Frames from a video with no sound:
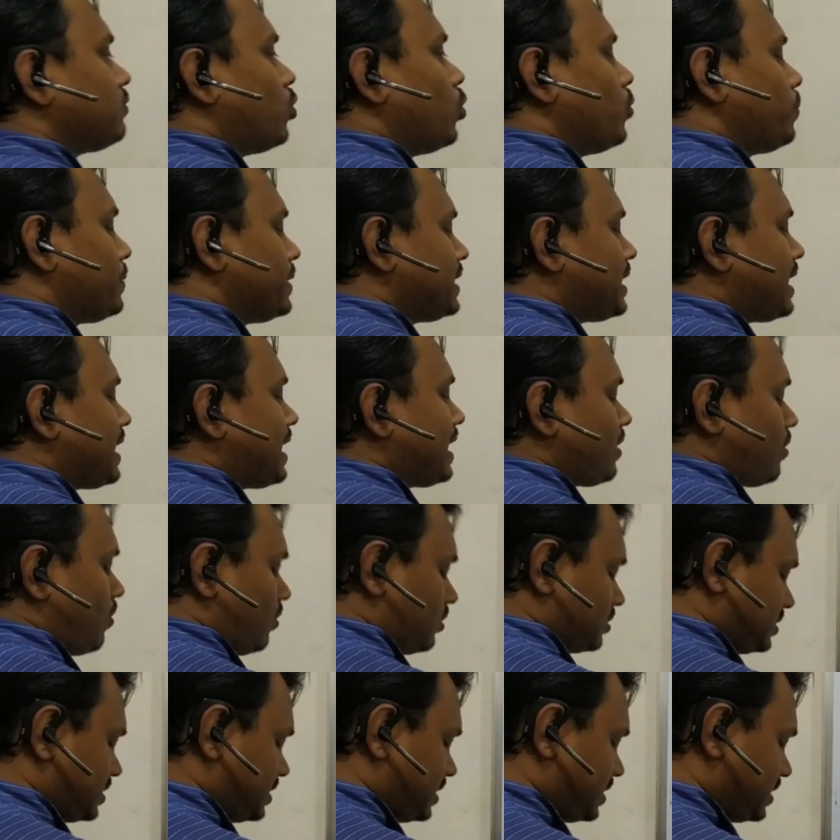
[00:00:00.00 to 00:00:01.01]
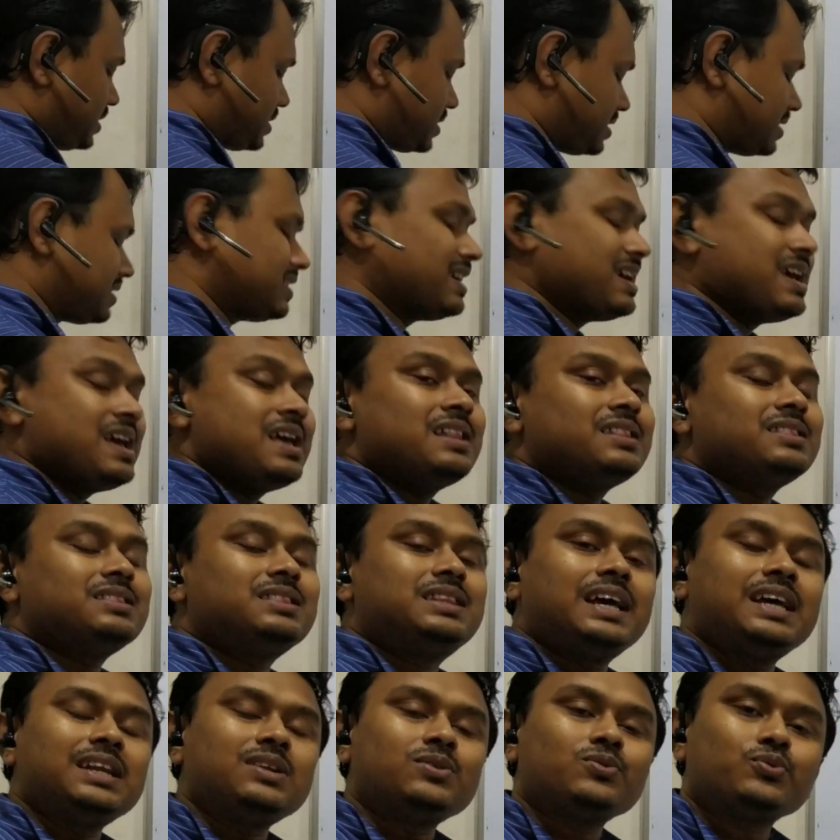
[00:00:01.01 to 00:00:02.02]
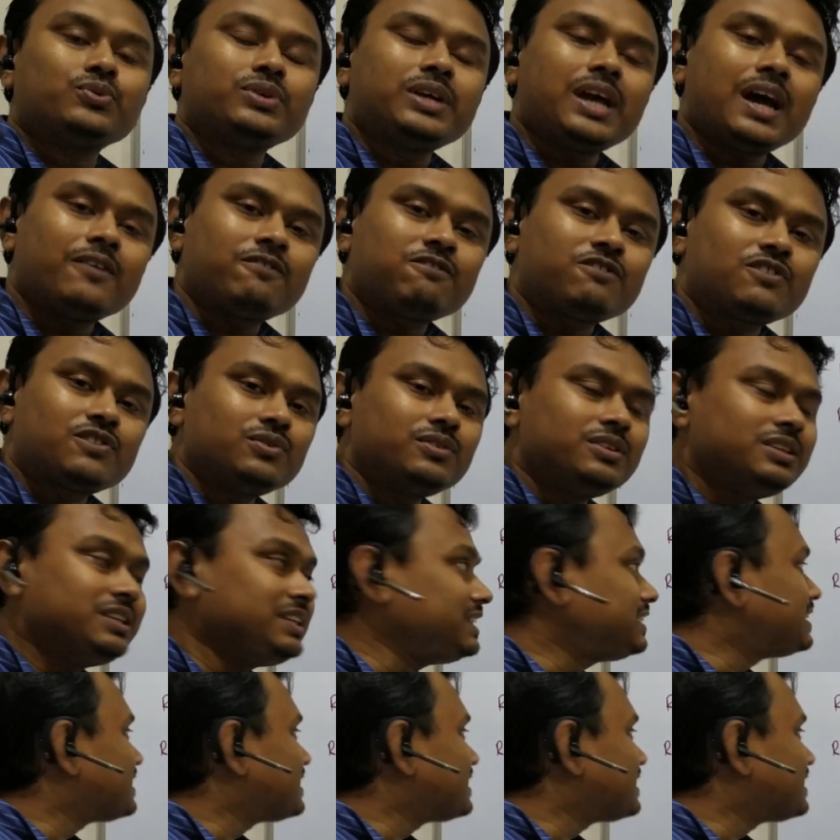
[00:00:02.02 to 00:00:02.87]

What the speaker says: open air oxidation, then we have to need